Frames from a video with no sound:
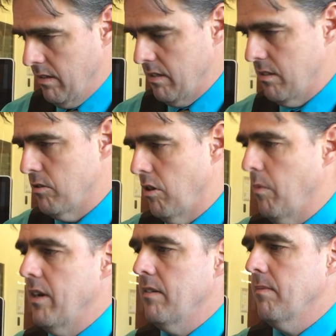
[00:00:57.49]
That's the
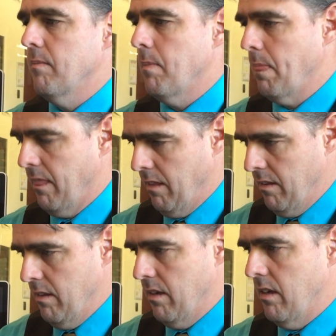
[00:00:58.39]
top one.
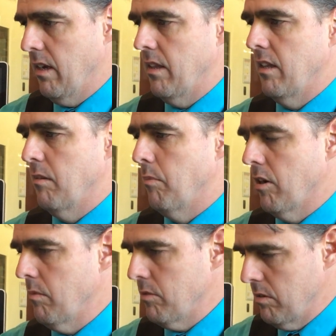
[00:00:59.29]
And then the
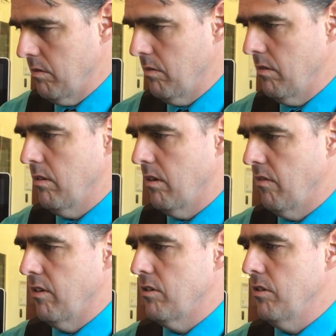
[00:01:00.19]
bottom of
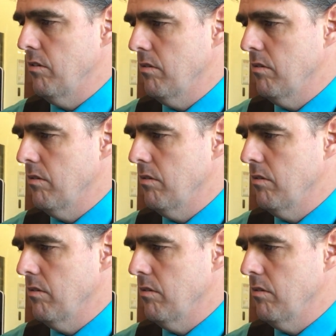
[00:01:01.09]
the 2.